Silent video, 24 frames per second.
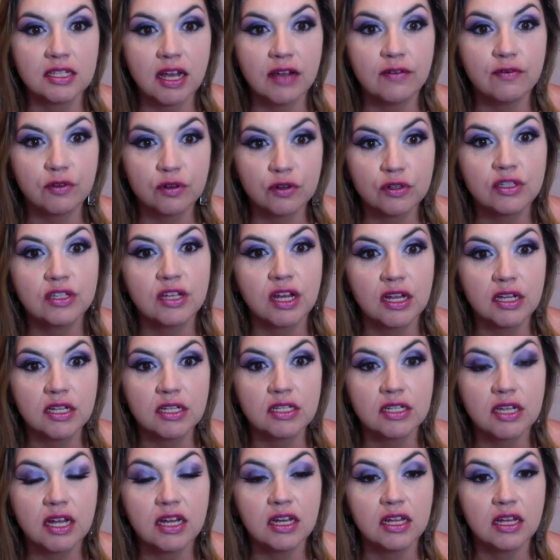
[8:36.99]
ever
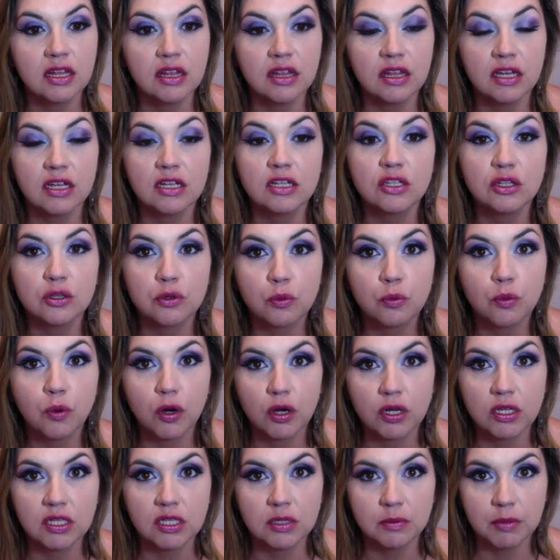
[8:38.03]
sent anything
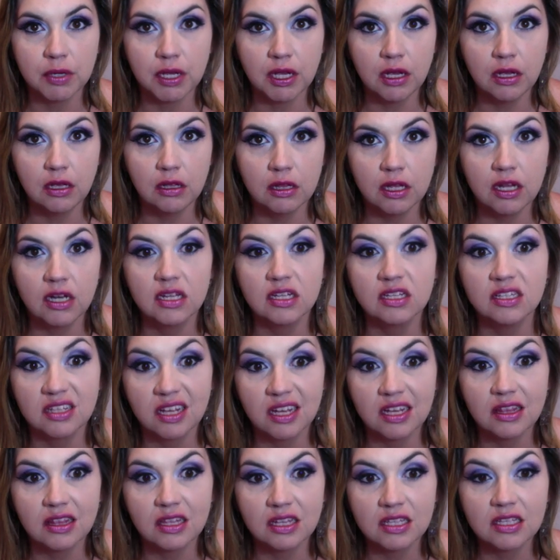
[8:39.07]
towards me that is
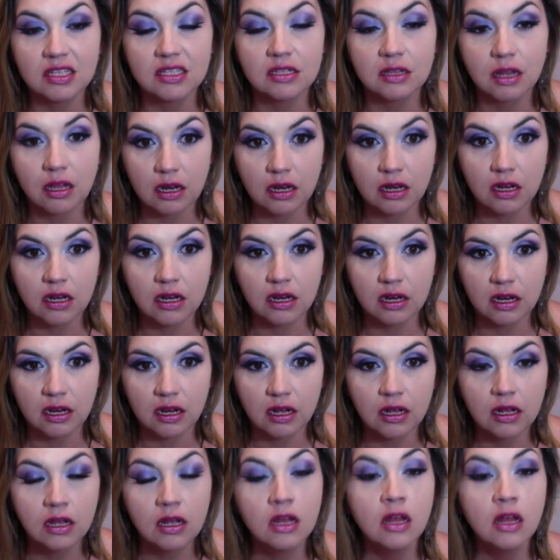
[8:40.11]
like this. Da, da, da, da.